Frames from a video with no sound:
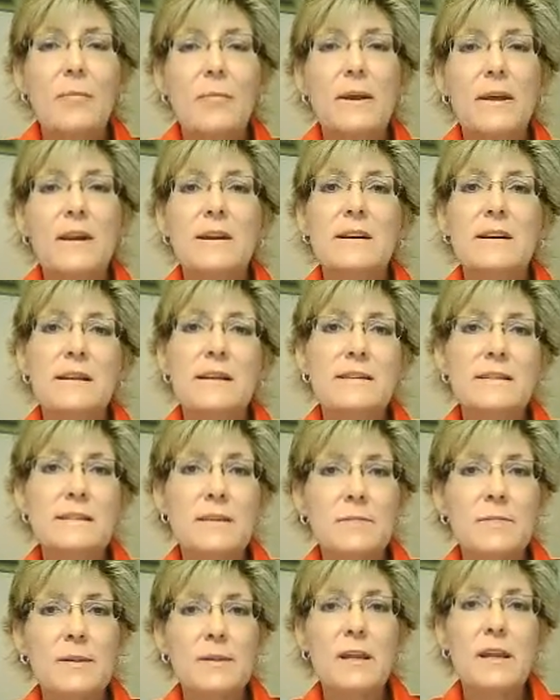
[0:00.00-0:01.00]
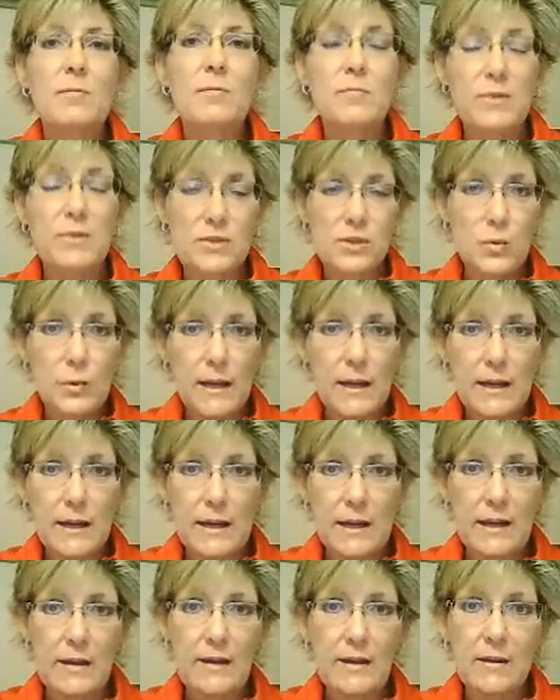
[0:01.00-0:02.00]
but it needs to be in
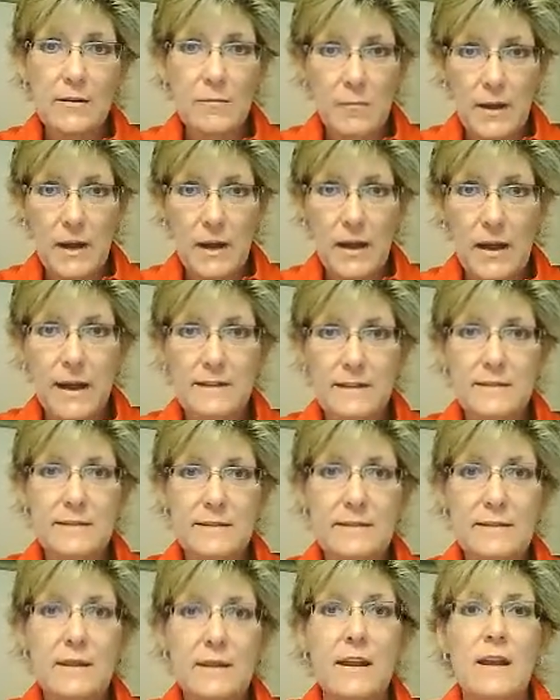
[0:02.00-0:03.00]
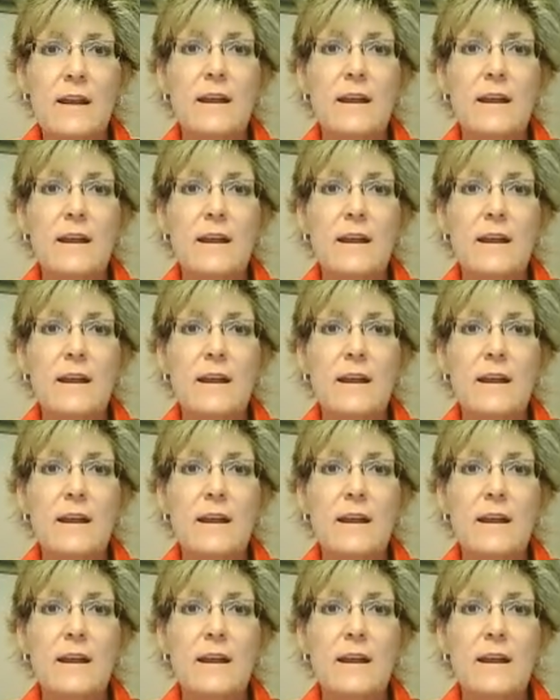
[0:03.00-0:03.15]
between bites